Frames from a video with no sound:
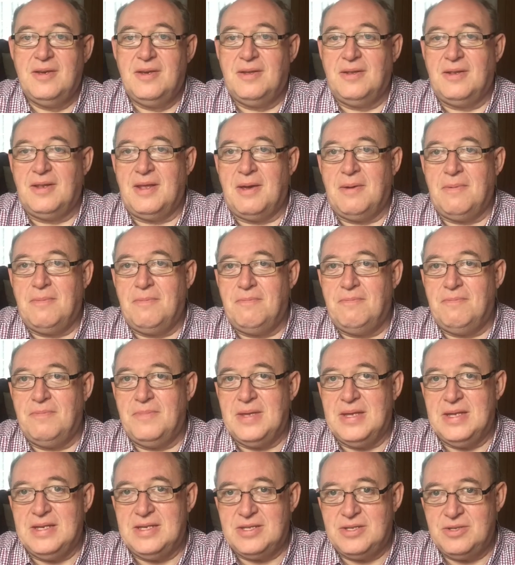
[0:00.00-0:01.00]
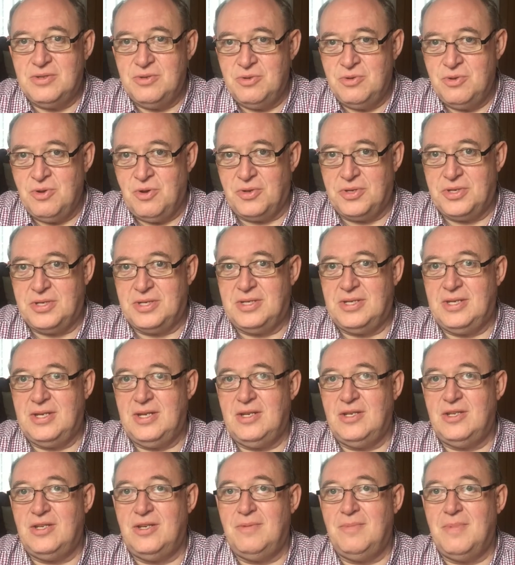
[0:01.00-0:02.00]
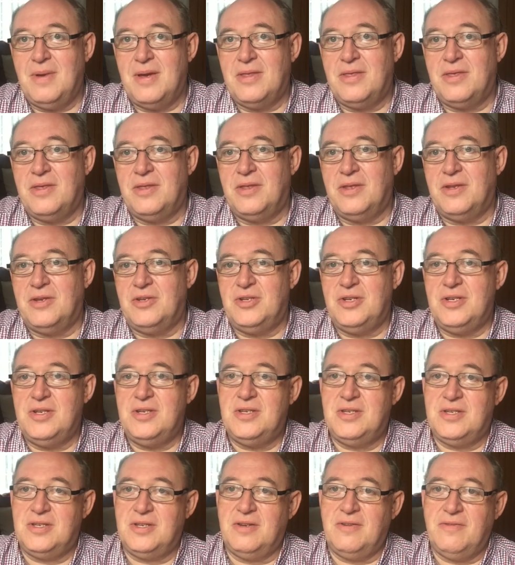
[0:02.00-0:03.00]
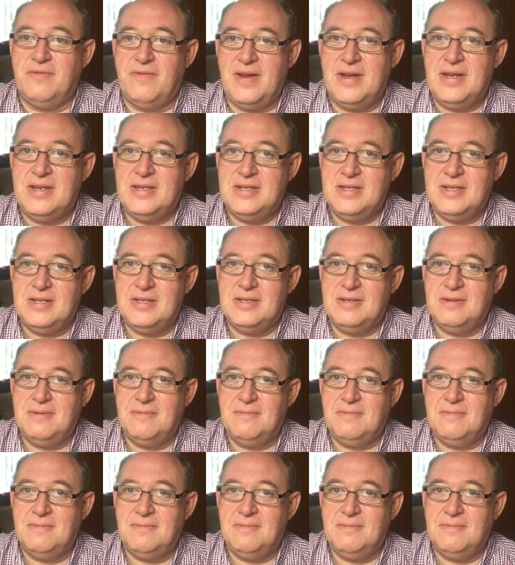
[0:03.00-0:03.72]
Now, it's not a teaching method that Jesus invented,